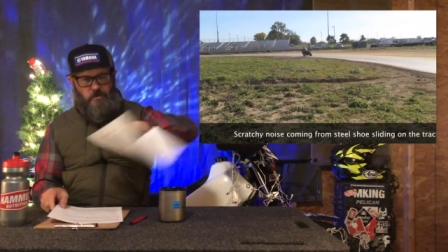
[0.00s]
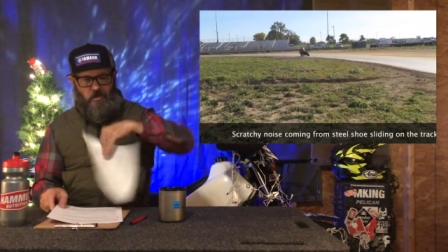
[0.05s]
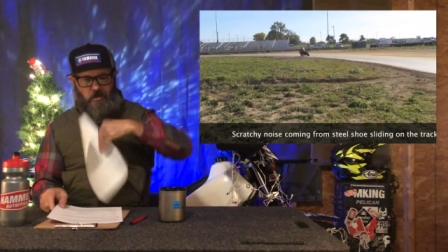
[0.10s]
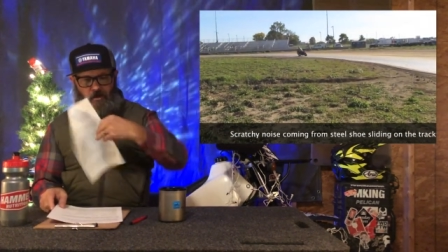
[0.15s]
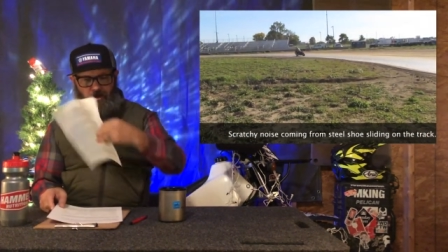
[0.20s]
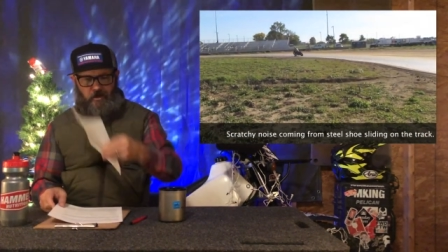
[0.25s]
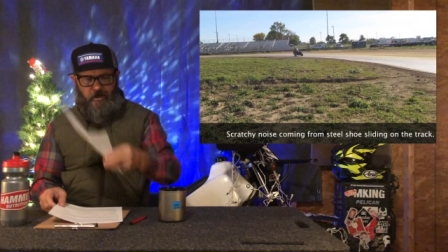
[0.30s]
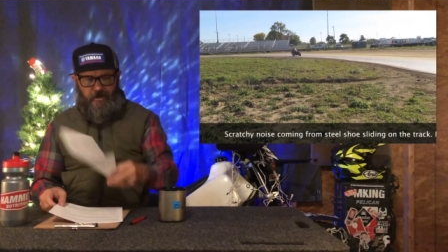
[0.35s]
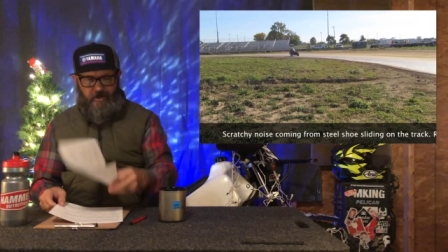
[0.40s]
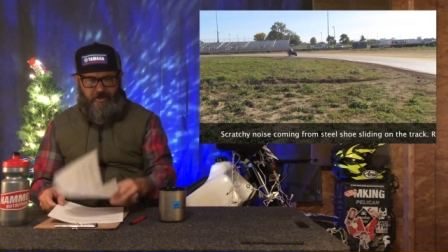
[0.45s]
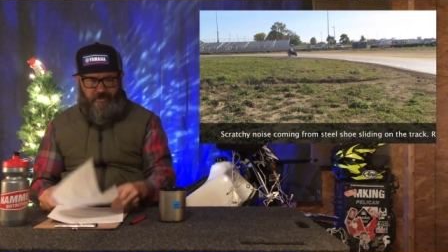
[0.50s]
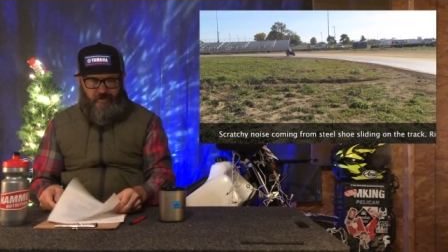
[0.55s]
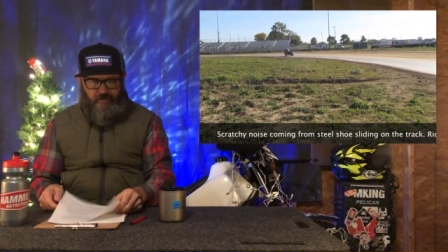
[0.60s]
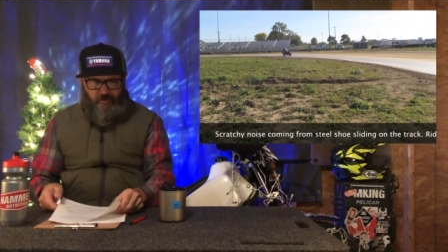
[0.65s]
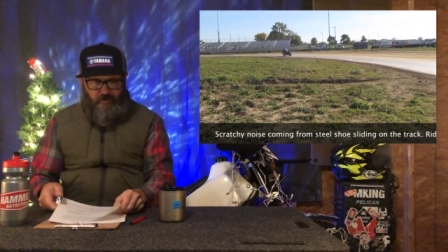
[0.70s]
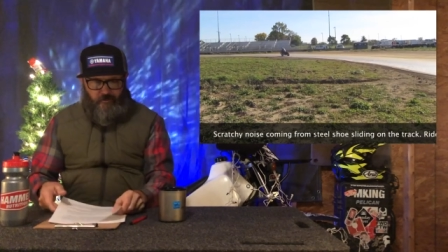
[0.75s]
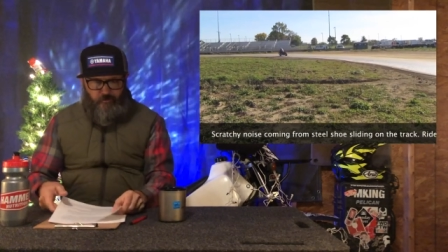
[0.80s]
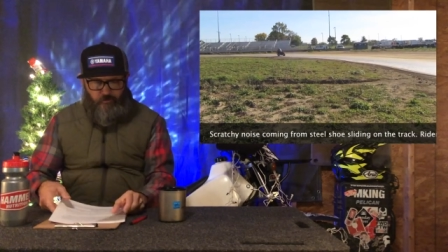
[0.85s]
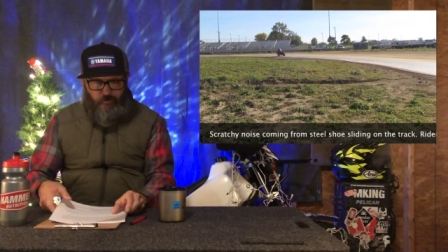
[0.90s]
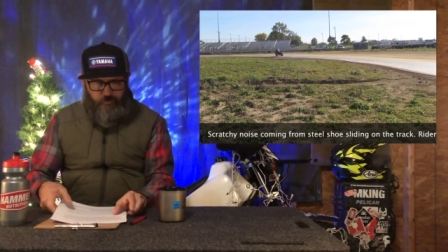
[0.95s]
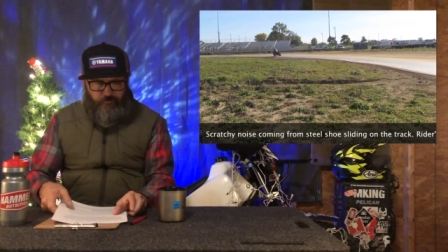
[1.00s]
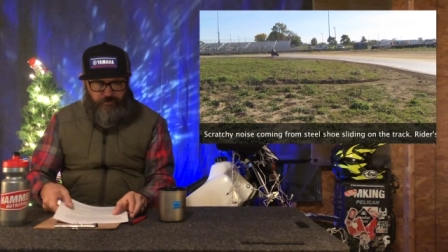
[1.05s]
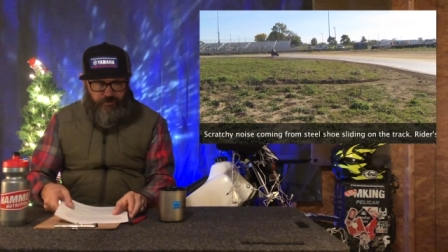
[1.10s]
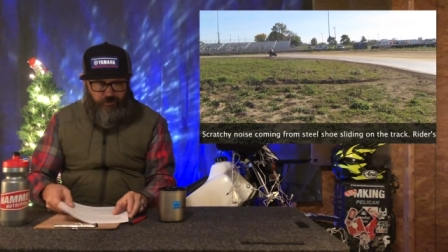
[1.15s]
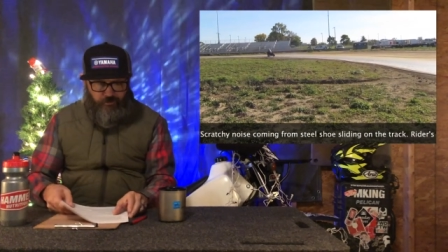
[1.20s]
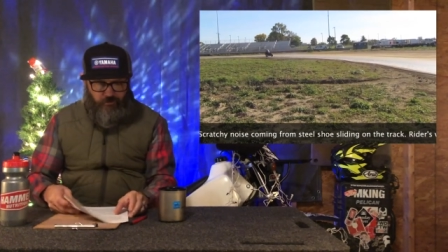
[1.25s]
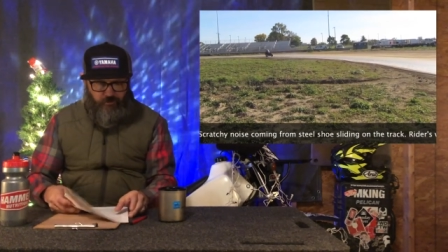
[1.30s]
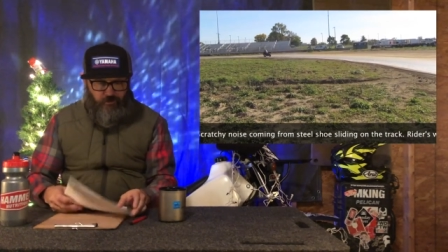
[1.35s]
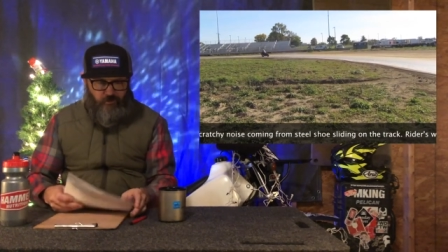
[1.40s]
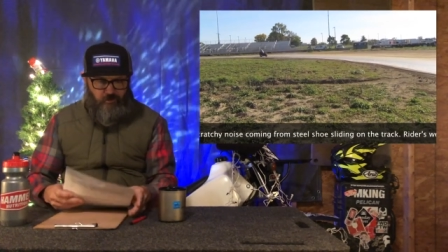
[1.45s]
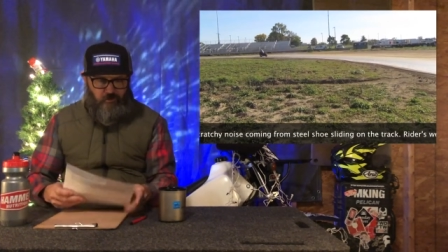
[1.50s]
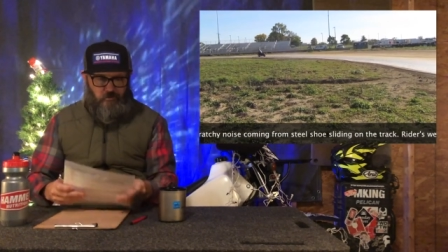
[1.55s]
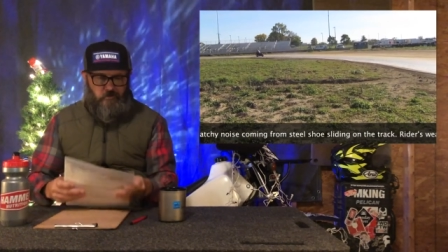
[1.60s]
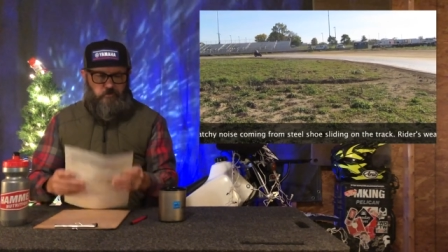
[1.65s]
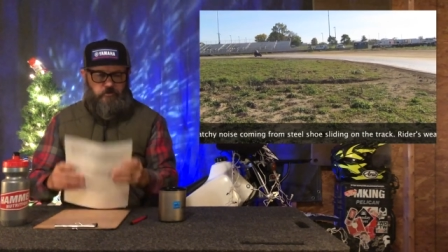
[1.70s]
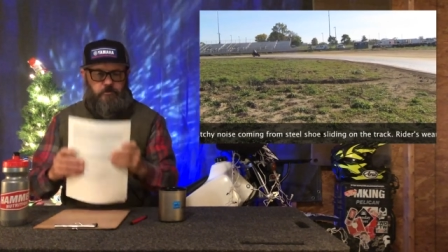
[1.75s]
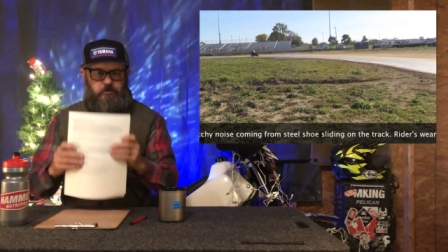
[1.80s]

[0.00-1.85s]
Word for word: All right, moving along.